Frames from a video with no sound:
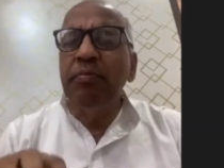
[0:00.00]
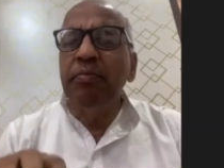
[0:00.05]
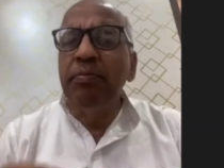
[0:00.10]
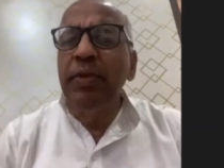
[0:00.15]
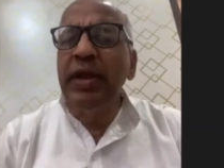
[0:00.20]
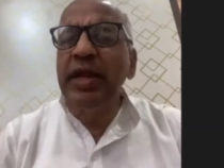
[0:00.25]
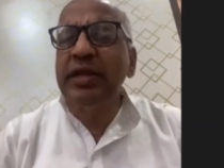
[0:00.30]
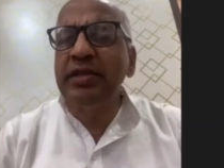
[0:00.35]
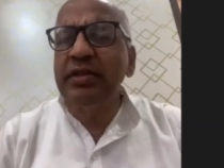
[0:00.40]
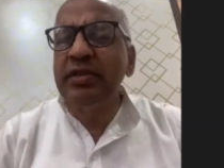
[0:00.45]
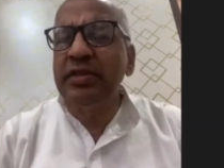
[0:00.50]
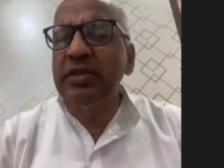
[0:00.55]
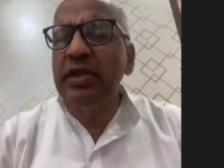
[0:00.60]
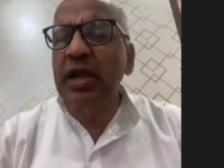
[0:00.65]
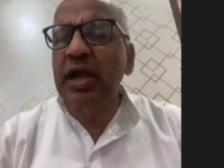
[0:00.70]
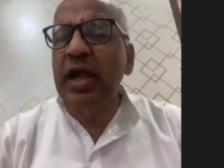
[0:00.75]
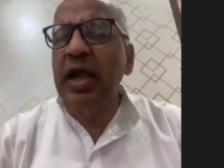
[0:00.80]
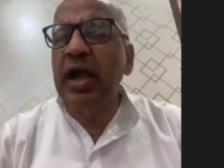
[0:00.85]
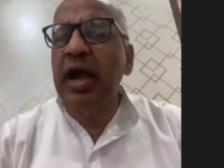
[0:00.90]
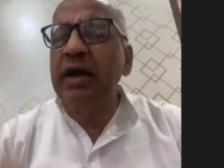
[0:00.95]
bit
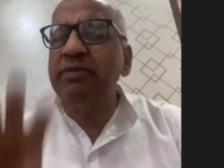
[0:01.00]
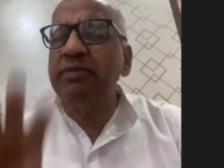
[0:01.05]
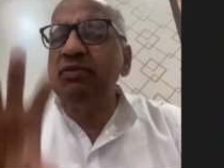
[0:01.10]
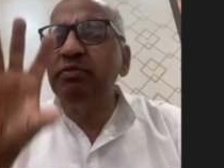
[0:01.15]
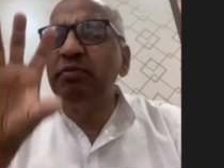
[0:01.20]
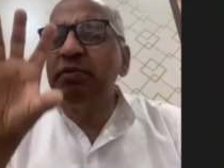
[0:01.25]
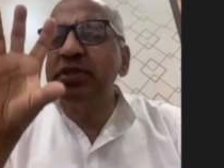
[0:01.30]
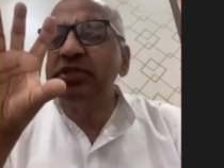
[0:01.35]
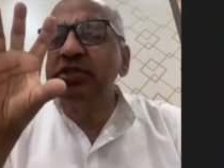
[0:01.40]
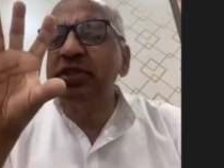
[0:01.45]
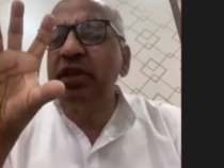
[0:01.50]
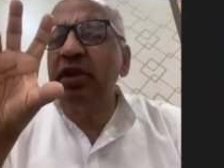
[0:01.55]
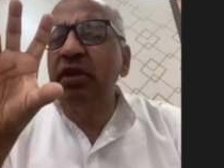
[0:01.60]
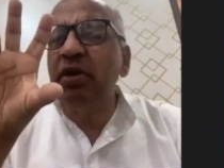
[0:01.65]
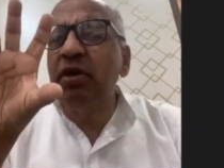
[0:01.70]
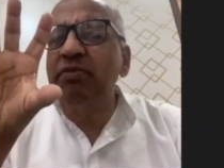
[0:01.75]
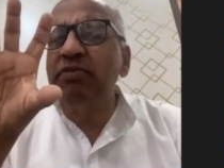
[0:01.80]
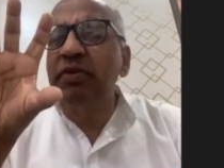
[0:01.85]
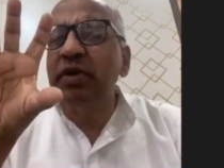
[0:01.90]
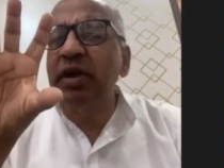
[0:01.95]
the calf muscle
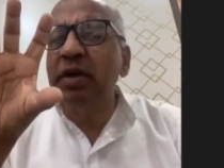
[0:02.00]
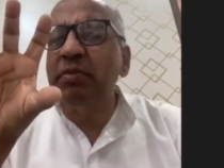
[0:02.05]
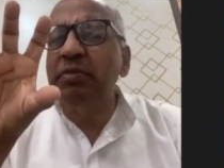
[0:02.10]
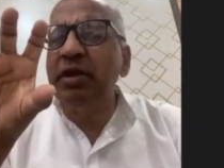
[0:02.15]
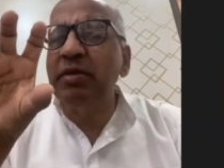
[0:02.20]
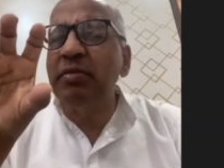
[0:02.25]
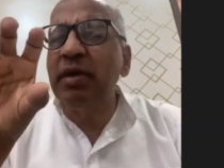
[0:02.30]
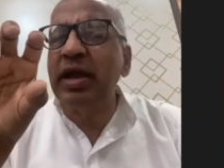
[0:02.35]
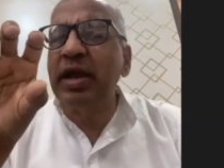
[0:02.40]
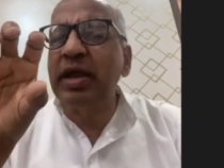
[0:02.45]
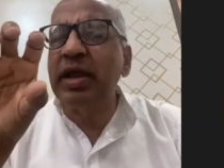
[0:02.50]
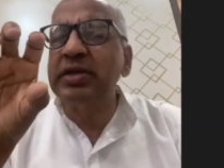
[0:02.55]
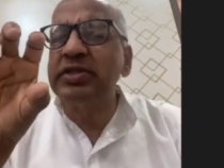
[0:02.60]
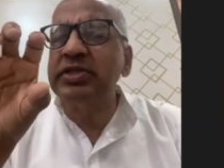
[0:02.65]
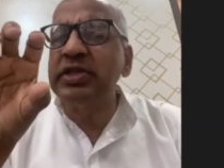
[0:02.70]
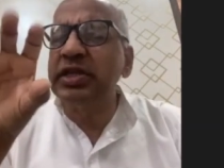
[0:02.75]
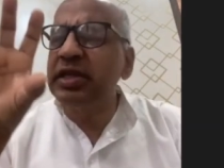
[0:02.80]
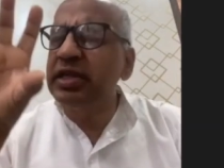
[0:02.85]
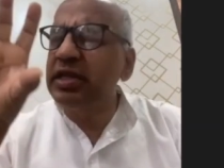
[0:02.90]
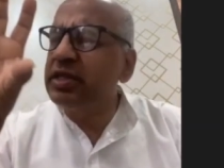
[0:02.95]
of Kabir Maharaj
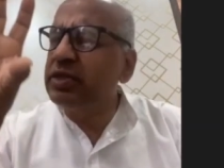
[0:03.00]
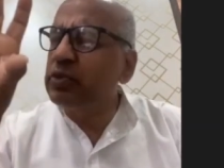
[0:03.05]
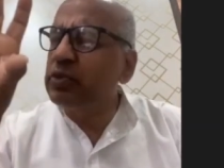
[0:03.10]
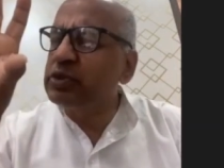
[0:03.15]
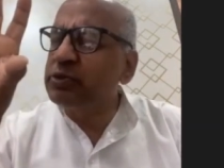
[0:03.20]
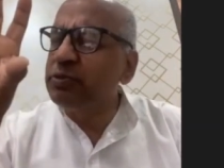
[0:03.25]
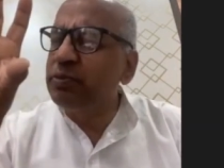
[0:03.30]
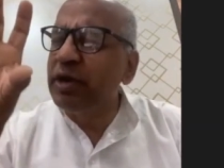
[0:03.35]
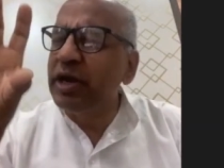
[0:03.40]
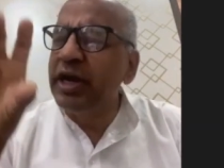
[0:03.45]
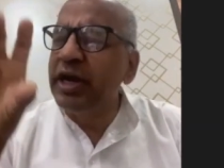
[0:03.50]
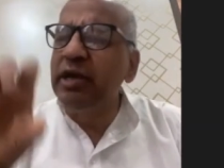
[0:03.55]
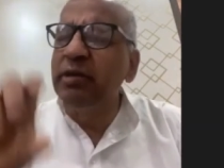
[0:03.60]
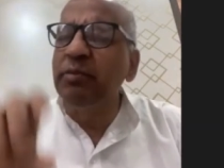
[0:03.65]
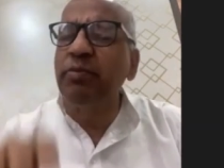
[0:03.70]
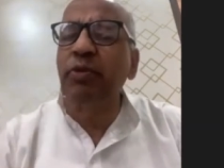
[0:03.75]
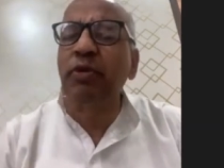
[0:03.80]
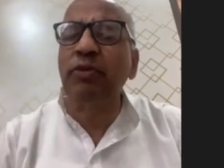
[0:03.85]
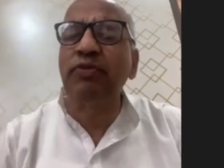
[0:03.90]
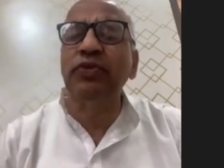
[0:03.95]
and it was bleeding
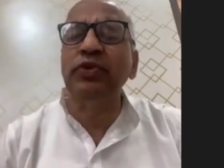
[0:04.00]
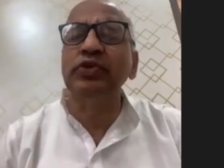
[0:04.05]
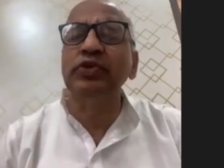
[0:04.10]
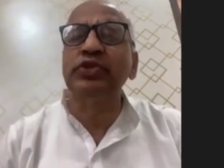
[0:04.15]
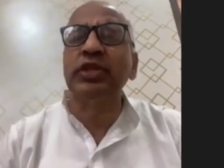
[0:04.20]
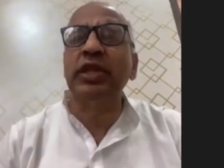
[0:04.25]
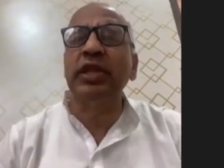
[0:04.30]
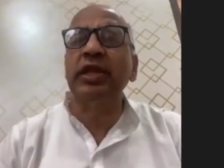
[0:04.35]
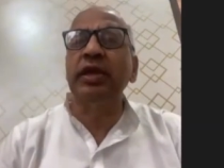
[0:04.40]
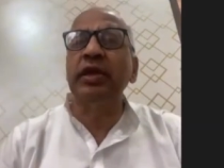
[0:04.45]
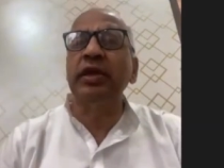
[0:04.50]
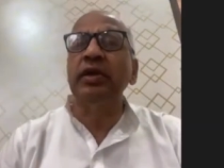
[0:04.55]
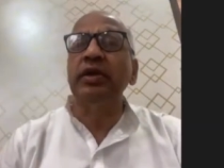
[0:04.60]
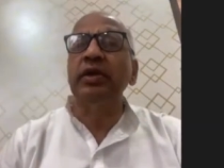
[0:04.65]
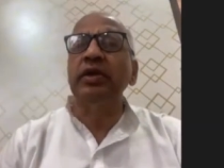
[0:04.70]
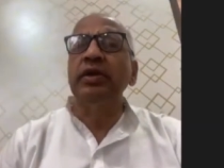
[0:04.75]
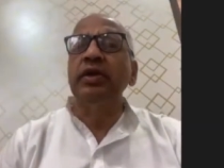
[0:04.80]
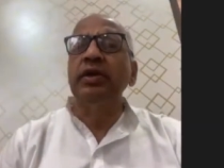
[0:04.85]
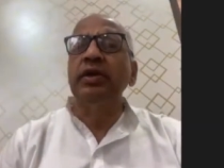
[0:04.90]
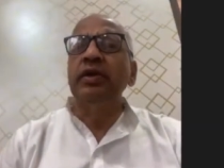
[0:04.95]
profusely.
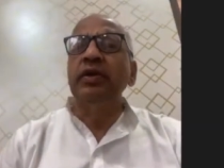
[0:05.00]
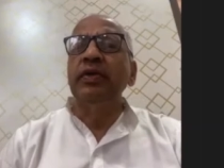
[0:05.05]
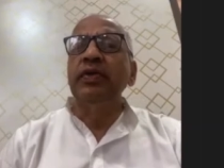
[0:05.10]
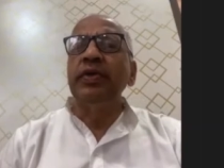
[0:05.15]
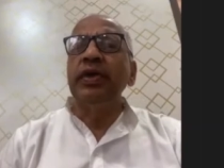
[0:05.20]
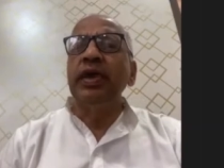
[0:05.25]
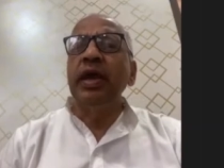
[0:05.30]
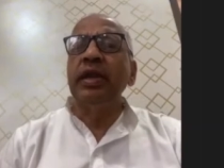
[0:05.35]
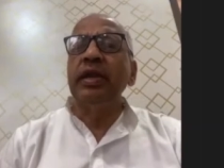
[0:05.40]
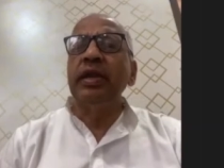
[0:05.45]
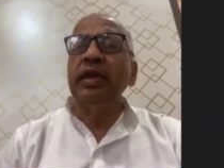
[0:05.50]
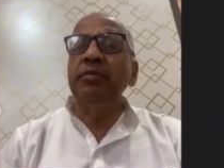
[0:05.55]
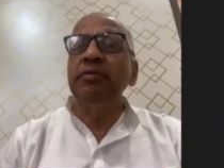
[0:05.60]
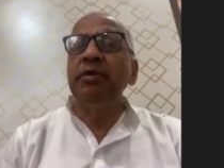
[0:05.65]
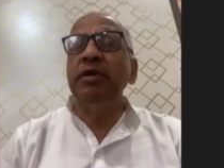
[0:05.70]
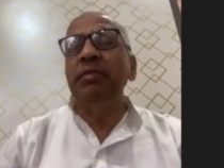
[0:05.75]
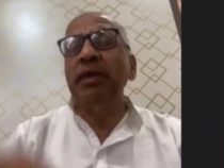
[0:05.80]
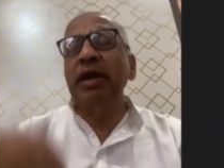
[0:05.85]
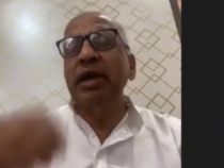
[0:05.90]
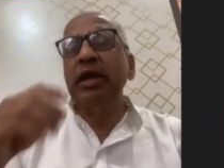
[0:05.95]
And
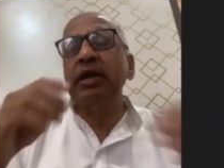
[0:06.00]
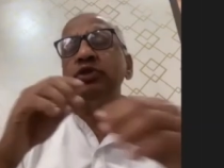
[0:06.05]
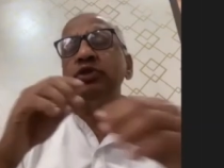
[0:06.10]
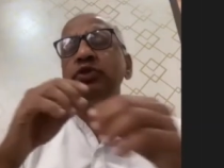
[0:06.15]
Kabir Maharaj